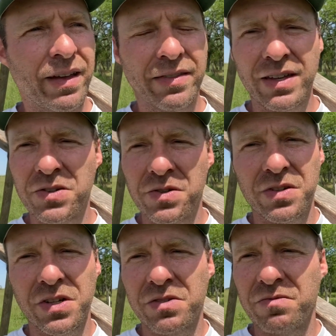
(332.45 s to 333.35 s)
These are
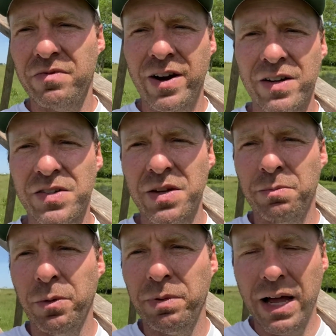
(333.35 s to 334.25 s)
just very
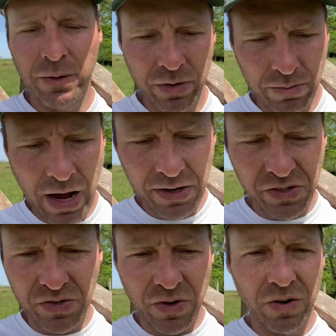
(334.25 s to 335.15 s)
simple plywood
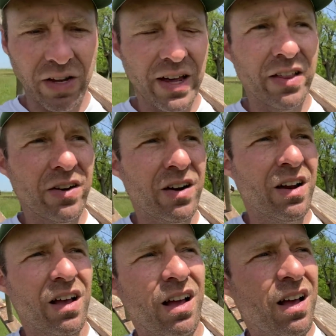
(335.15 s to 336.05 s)
boxes thrown together.
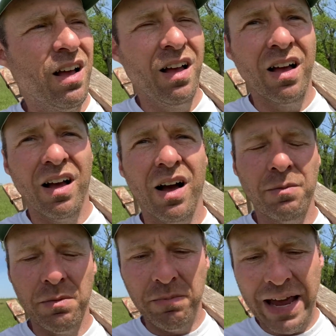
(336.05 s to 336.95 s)

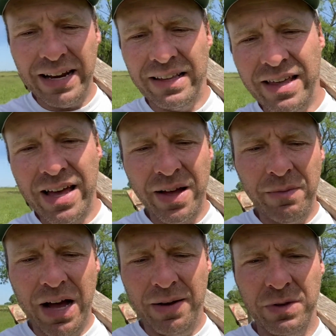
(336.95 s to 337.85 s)
But baiting
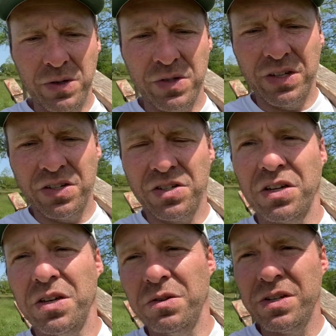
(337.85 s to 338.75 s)
them, I'm using just a
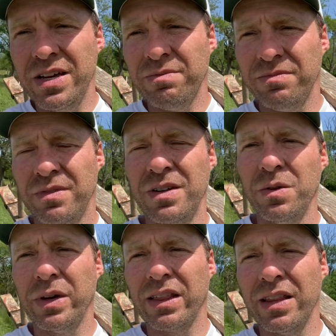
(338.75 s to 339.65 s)
Q-tip
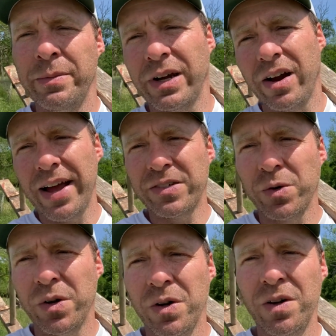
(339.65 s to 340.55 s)
with lemongrass
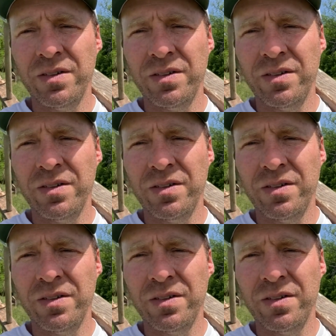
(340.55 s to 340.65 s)
oil